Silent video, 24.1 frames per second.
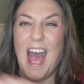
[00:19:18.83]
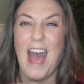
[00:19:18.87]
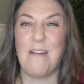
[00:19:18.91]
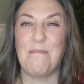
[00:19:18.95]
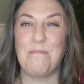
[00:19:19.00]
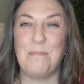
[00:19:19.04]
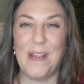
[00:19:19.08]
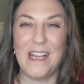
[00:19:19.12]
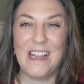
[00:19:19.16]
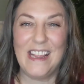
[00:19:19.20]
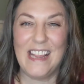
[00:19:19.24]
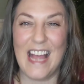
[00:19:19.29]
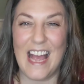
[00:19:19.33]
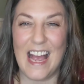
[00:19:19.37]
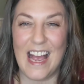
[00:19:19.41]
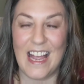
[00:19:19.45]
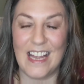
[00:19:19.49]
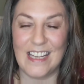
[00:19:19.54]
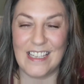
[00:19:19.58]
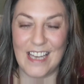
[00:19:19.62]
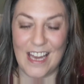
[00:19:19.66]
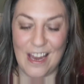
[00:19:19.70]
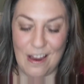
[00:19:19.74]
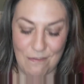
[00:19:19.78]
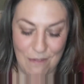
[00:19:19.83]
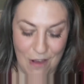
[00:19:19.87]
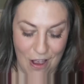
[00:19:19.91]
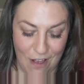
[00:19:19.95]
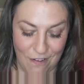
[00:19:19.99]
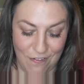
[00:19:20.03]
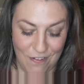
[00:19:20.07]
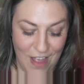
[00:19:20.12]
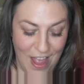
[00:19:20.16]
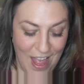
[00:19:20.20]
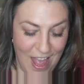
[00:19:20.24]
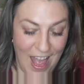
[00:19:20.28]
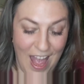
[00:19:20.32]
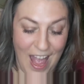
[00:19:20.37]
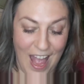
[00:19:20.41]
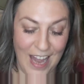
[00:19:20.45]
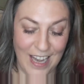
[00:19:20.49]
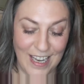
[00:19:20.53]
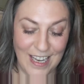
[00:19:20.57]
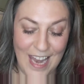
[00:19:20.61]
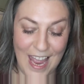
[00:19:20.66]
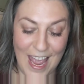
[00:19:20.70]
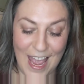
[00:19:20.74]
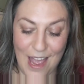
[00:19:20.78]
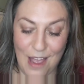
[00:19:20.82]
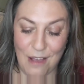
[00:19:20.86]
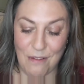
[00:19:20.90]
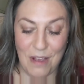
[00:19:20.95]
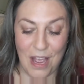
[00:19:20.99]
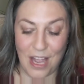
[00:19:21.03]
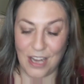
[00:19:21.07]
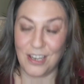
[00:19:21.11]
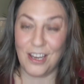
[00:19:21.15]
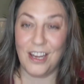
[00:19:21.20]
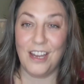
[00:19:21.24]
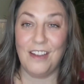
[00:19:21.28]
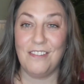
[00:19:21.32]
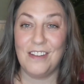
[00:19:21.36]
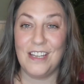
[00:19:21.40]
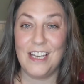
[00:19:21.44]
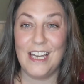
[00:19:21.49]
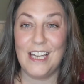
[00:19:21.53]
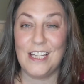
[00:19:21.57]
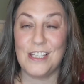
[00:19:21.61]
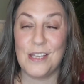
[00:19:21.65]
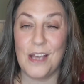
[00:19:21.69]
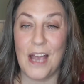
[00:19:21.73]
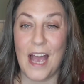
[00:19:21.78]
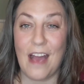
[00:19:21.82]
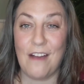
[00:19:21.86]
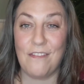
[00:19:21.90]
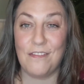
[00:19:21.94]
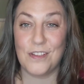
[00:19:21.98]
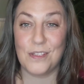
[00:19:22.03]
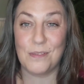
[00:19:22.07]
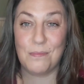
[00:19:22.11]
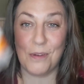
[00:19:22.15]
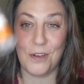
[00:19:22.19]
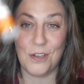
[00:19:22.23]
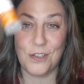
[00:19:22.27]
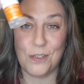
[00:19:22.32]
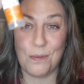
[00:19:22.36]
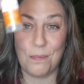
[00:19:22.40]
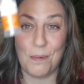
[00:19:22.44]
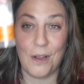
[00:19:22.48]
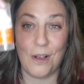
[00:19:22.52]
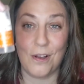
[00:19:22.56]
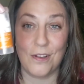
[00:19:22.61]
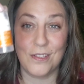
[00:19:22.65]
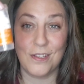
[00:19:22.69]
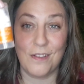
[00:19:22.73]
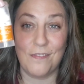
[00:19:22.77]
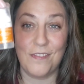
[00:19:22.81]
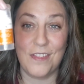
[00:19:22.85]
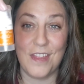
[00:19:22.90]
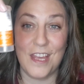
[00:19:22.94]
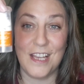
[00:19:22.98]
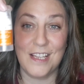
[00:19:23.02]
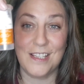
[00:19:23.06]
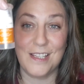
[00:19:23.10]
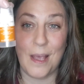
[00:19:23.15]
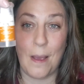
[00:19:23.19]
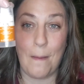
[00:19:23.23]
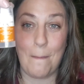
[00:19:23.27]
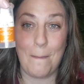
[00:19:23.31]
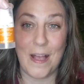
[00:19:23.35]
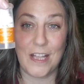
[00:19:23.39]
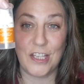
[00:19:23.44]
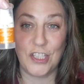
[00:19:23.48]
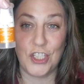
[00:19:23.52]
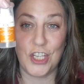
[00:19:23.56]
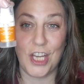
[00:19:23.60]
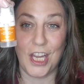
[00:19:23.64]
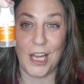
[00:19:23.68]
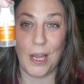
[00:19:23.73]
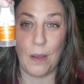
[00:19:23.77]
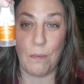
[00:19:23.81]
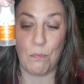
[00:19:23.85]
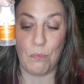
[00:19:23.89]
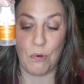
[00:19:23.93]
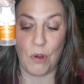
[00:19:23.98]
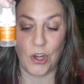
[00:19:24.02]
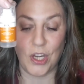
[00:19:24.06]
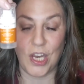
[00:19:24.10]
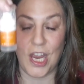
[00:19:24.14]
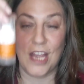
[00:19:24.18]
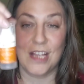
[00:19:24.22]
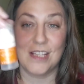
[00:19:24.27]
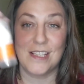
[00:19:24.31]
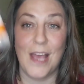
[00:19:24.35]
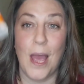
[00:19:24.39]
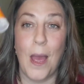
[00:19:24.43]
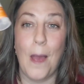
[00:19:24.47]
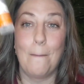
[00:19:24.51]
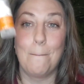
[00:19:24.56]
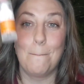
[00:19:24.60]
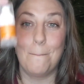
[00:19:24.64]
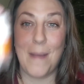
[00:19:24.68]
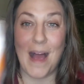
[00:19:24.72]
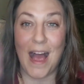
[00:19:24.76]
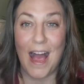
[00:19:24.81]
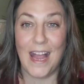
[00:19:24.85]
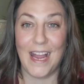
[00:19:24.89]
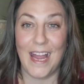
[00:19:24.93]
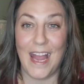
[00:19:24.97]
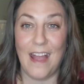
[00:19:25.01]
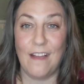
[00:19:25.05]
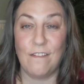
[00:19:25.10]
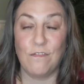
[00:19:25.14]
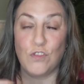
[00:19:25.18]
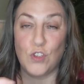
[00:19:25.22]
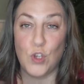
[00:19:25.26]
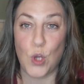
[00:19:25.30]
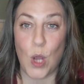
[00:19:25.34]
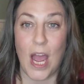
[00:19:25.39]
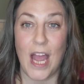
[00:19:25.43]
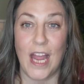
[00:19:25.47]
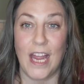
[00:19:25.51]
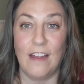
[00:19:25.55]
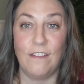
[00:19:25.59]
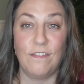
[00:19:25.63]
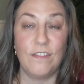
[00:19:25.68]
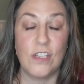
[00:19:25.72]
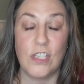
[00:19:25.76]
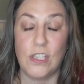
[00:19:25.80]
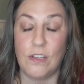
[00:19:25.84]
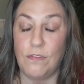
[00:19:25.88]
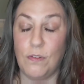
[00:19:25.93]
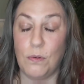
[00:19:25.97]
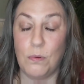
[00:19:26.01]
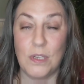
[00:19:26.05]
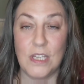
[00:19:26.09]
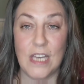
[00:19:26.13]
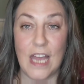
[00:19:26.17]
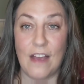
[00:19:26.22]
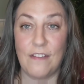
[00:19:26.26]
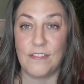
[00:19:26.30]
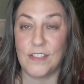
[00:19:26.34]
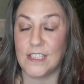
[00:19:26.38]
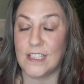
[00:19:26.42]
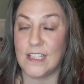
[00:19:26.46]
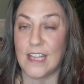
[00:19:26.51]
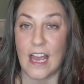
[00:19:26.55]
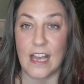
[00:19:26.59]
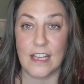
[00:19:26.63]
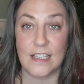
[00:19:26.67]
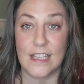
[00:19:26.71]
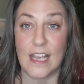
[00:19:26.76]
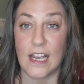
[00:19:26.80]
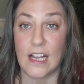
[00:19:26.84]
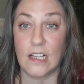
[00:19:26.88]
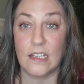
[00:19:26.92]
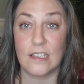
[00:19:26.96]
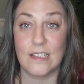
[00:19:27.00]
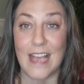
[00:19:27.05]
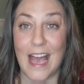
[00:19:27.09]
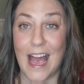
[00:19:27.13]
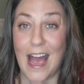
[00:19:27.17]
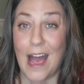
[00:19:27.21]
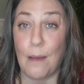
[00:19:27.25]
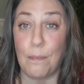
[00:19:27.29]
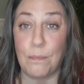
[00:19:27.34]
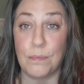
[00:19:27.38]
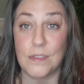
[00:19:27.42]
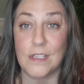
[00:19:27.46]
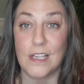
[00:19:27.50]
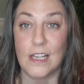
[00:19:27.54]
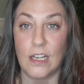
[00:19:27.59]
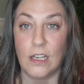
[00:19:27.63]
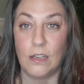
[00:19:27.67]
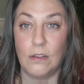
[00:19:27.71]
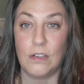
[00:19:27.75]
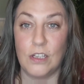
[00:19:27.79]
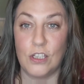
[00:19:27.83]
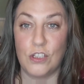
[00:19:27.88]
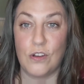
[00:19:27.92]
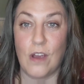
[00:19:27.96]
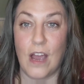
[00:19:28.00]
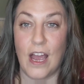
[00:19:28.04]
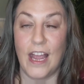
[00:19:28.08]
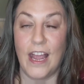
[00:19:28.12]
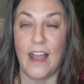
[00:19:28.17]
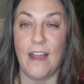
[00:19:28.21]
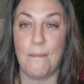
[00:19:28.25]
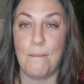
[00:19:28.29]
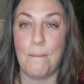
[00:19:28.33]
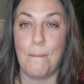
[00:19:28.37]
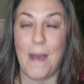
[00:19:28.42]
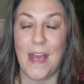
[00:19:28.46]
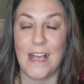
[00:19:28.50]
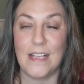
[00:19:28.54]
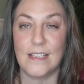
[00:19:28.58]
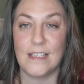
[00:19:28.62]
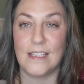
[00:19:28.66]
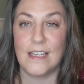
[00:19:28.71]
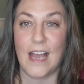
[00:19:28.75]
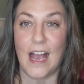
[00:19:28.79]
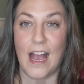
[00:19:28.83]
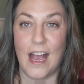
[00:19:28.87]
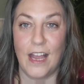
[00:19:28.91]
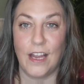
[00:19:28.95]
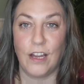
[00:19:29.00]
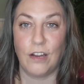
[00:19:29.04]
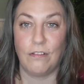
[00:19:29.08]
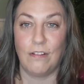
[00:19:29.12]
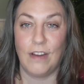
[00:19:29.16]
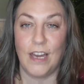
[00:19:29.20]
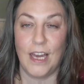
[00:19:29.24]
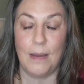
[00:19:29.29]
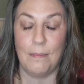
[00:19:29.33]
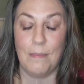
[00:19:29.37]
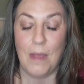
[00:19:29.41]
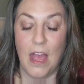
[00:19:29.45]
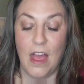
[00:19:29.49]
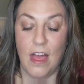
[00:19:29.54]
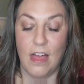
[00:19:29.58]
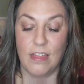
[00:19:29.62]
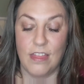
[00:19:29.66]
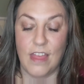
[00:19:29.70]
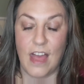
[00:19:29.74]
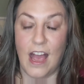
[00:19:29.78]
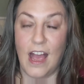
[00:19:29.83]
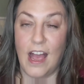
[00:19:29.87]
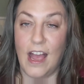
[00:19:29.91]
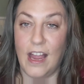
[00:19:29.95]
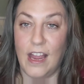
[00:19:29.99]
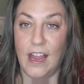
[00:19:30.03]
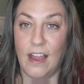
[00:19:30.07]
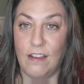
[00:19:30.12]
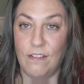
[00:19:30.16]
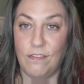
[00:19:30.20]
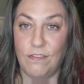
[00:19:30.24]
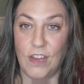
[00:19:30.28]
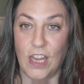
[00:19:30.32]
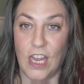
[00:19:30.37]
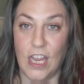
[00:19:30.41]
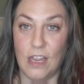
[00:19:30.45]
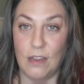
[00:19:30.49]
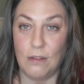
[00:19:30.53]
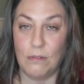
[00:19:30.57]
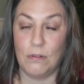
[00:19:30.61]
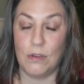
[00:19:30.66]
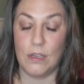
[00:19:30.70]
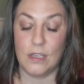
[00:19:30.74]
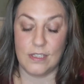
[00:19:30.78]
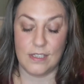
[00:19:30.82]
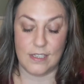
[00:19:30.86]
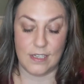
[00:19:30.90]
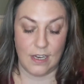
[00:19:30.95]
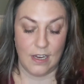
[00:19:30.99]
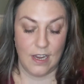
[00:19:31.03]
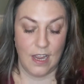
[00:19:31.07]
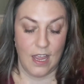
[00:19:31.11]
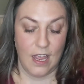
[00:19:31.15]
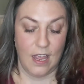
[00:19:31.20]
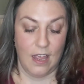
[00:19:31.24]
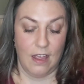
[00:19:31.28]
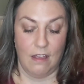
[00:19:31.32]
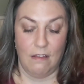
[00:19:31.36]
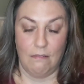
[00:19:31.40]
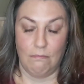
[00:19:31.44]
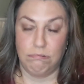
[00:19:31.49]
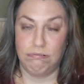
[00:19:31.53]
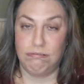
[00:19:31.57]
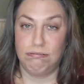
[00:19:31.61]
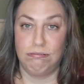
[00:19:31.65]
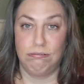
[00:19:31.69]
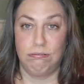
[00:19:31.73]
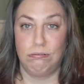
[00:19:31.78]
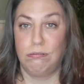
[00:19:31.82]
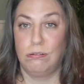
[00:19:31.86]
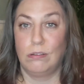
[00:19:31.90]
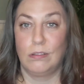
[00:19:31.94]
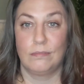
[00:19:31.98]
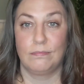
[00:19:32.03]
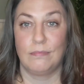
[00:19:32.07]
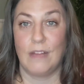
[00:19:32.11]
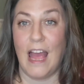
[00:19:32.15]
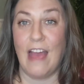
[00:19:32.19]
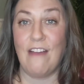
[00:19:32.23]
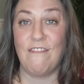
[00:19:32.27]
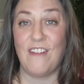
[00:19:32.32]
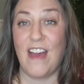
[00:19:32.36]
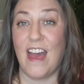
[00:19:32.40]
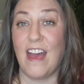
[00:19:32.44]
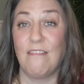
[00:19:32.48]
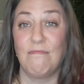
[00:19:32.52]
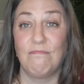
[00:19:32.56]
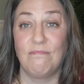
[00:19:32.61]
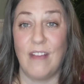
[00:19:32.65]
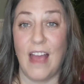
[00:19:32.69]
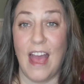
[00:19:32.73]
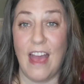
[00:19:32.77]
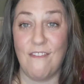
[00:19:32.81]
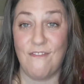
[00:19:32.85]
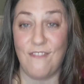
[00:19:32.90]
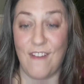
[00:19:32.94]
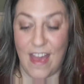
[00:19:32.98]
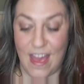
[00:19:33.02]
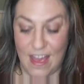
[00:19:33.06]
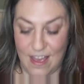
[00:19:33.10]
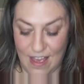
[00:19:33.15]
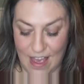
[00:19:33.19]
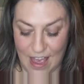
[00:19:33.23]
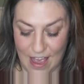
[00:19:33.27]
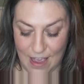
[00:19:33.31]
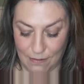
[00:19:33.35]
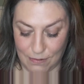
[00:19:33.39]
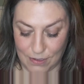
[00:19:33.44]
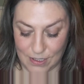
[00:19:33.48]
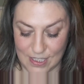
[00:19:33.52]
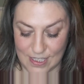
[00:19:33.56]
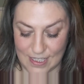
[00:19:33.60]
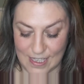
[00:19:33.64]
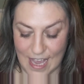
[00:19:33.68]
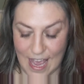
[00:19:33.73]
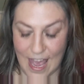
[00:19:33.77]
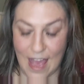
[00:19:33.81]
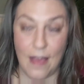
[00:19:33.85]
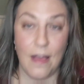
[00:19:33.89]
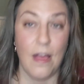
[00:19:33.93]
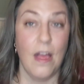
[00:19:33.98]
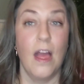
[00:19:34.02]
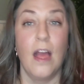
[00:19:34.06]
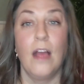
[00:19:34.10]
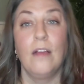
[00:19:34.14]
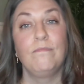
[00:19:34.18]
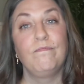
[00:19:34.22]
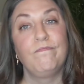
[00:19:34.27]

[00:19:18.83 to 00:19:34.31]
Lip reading: I've been that idea off, and now I don't even need to have as much because of this magic product. Buy it, try it. If you suffer with dark circles, absolutely try it. Best eye cream that I have used ever, I would say.